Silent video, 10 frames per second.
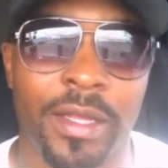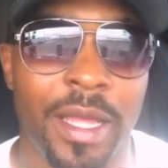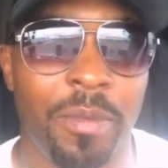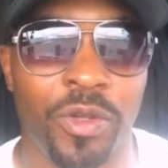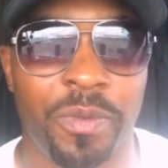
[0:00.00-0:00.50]

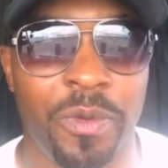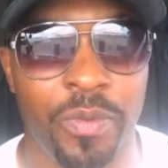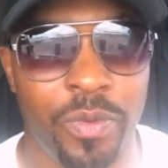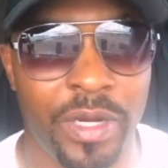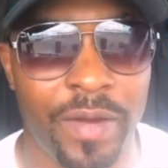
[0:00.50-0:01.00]
that most
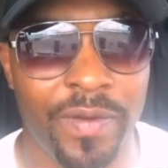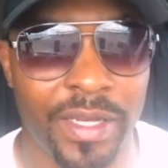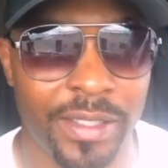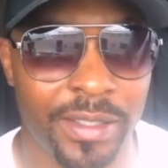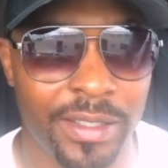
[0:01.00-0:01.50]
people will never
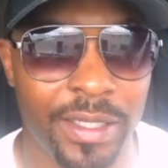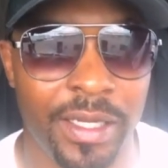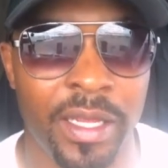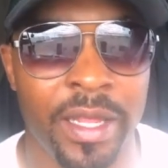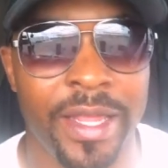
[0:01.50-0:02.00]
get to
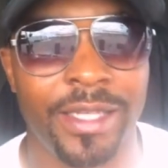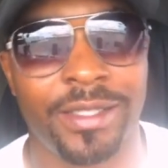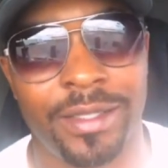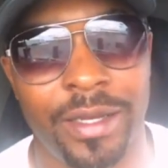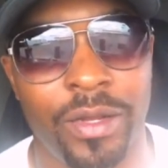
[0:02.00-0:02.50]
see, it's
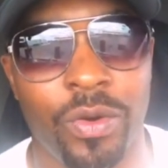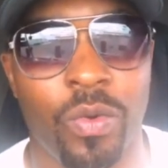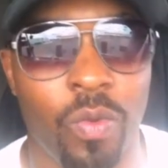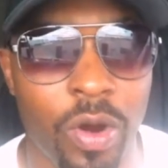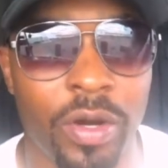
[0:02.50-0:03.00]
still
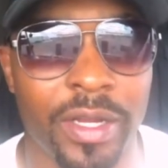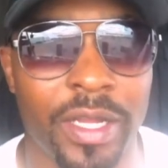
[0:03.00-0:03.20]
work.